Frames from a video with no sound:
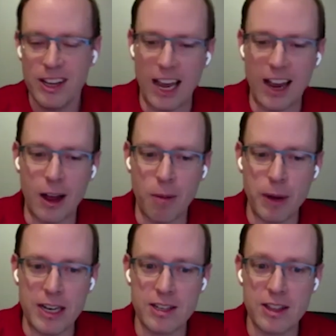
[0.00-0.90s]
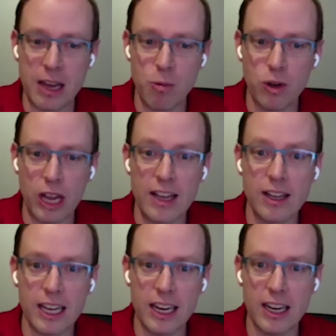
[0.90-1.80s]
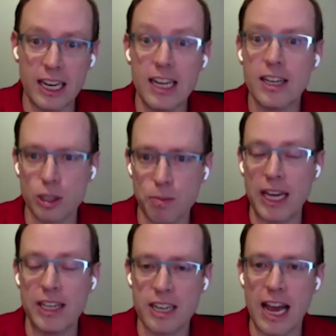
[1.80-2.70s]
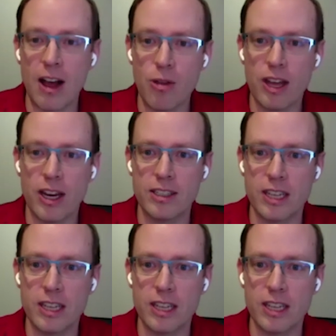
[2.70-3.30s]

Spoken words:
But they will likely need a space now that